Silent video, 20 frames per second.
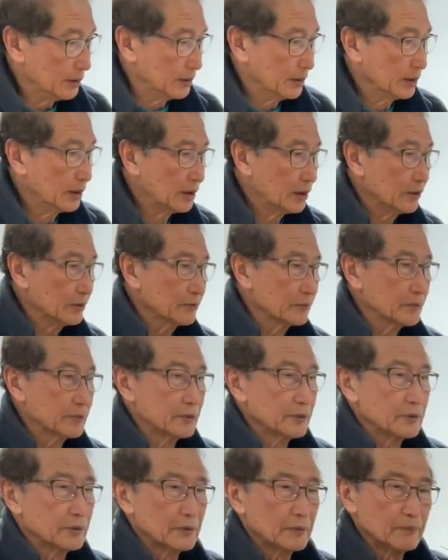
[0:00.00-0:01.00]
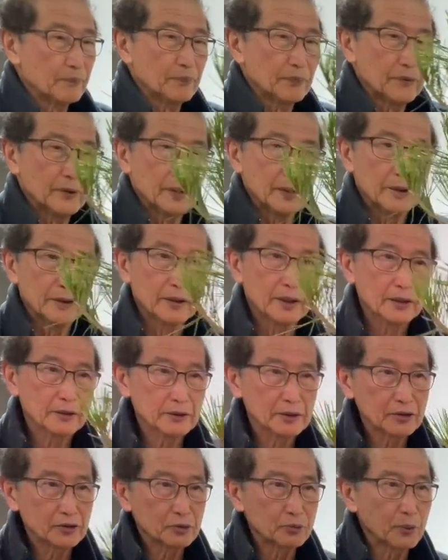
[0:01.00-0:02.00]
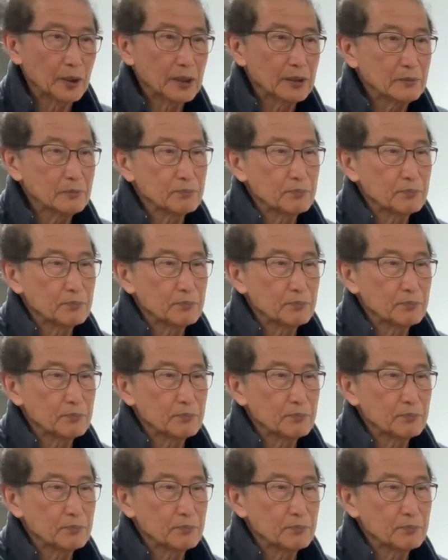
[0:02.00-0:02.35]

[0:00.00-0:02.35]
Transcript: Now, there is one